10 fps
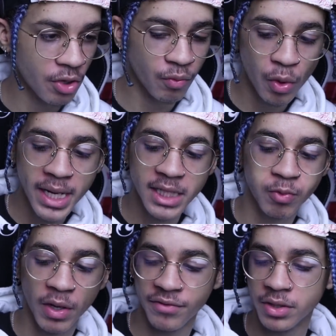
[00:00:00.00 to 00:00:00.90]
so what
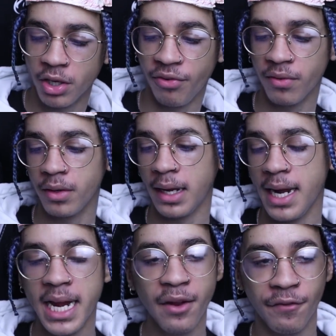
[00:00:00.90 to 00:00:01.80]
is with, no, for real,
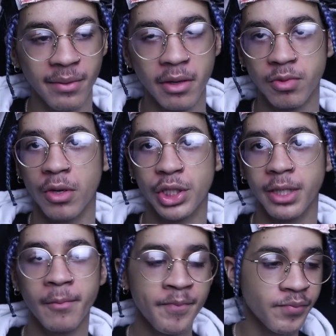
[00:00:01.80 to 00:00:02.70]
like, any females
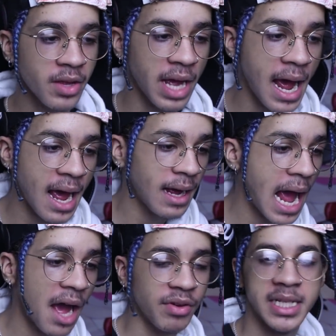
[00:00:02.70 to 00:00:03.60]
watching that
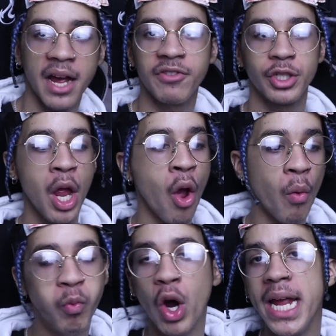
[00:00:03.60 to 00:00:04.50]
have a tapestry,
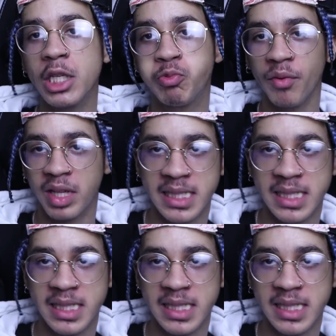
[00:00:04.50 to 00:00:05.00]
what is with